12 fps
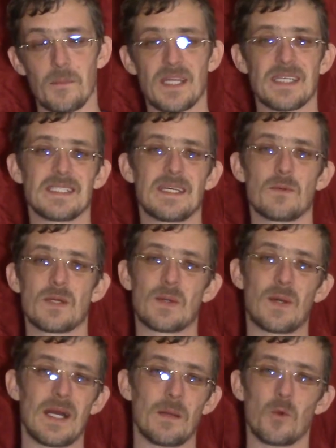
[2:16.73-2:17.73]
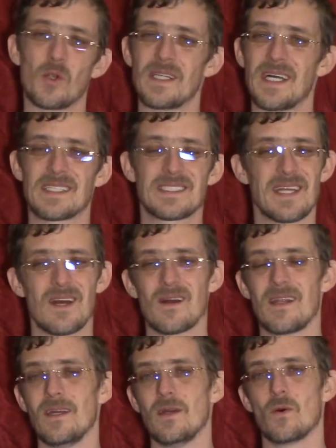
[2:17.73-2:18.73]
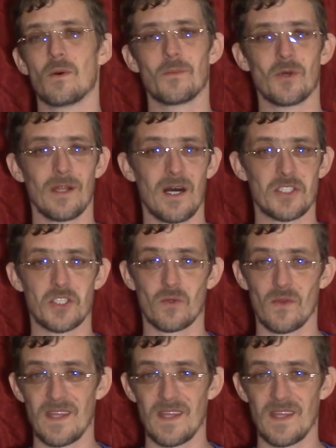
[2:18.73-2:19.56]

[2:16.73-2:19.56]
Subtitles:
because they require more dexterity or more logical